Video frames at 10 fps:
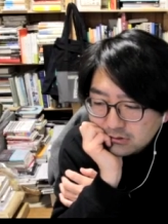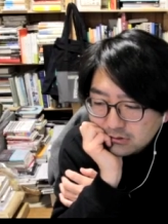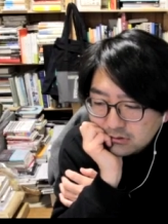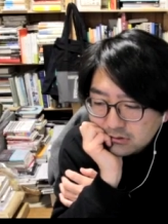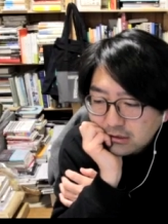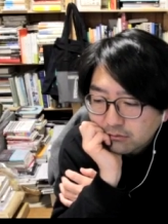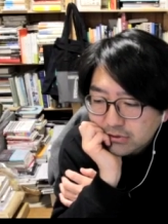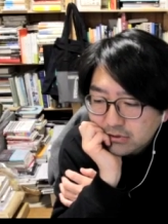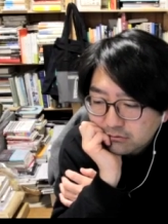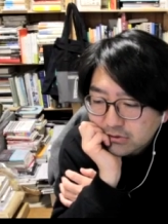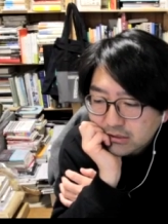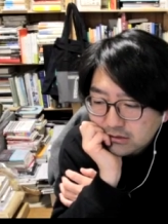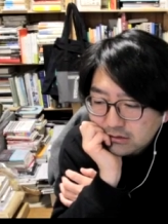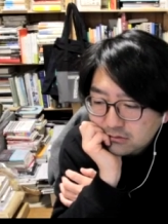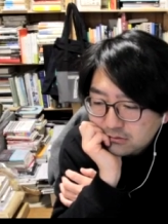yeah, we
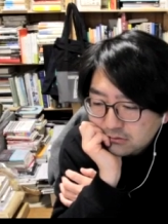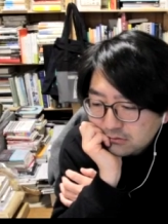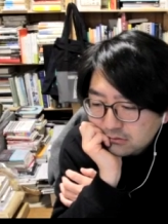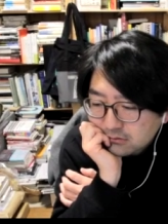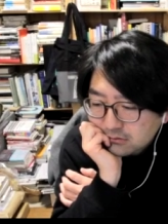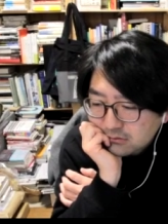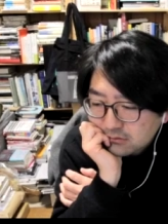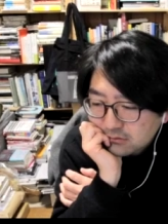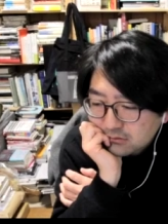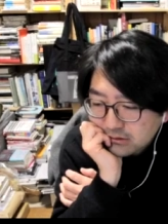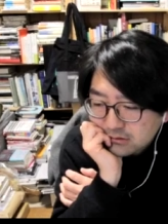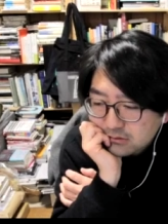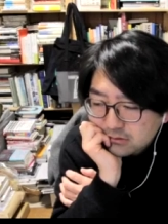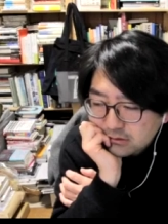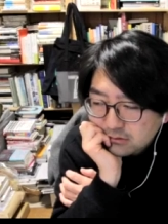can
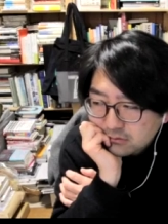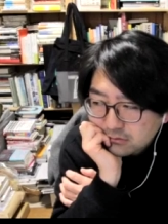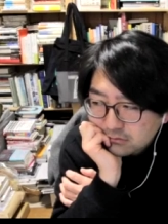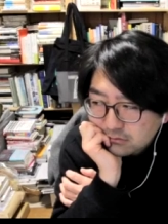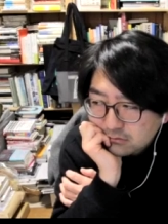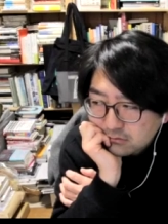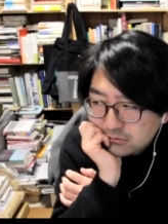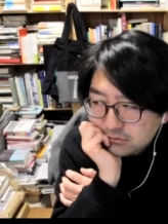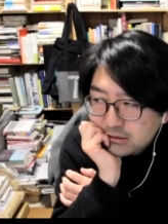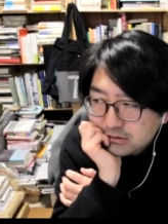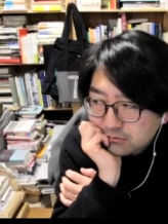still change.